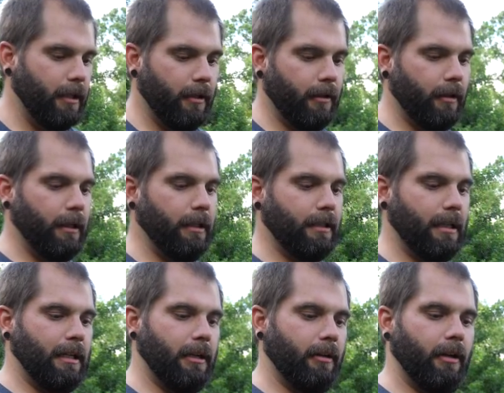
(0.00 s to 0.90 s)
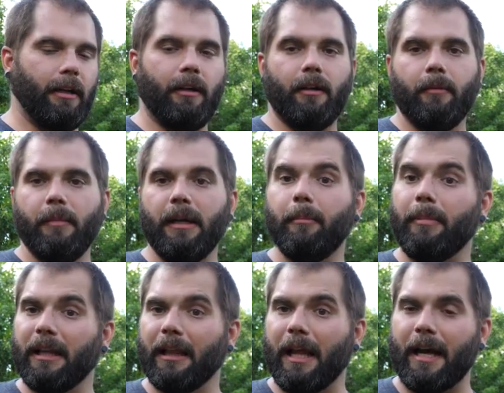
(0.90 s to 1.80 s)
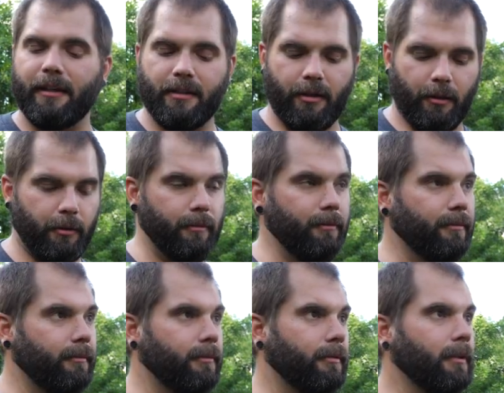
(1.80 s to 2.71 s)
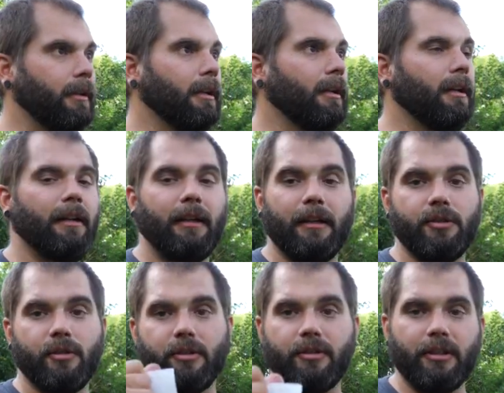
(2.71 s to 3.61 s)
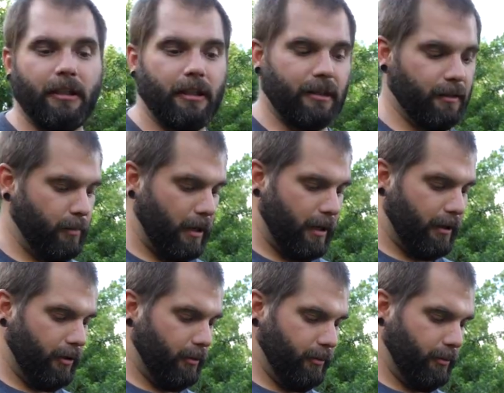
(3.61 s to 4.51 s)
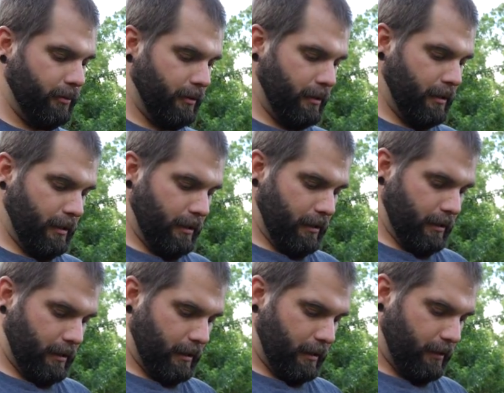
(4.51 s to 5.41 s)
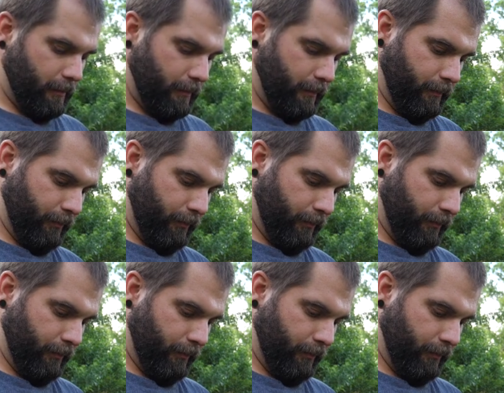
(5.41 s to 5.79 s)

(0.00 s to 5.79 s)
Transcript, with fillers: here is a gear hanger made by Latitude, and as you can see, it is brand new. Um,